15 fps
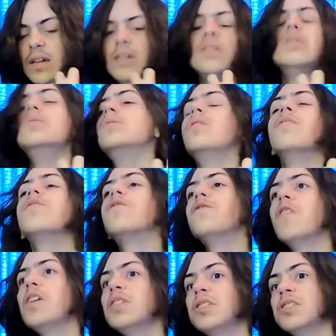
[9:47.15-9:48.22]
you know,
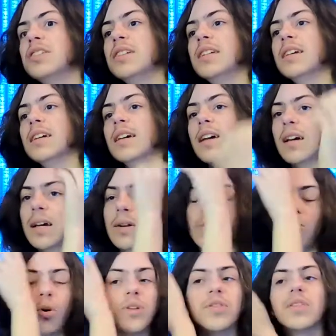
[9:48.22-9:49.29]
functioning,
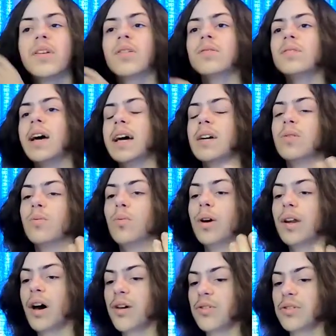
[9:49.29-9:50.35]
what they're like, what
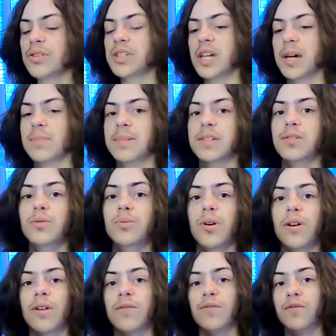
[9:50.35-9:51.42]
other gems who
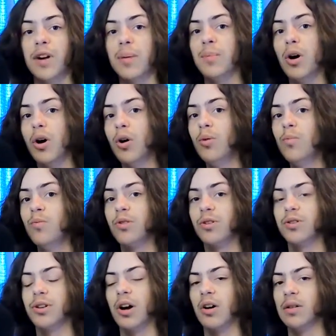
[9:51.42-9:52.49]
are from
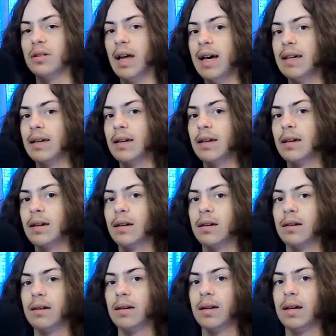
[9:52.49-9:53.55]
Homeworld are like.
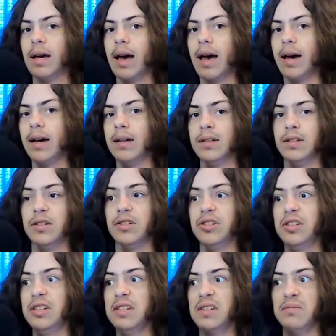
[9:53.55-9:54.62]
And
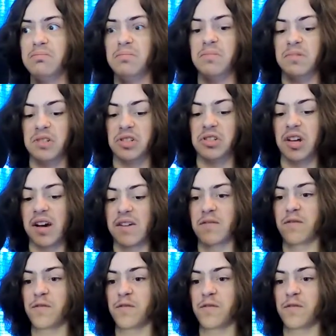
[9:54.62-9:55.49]
she's a giant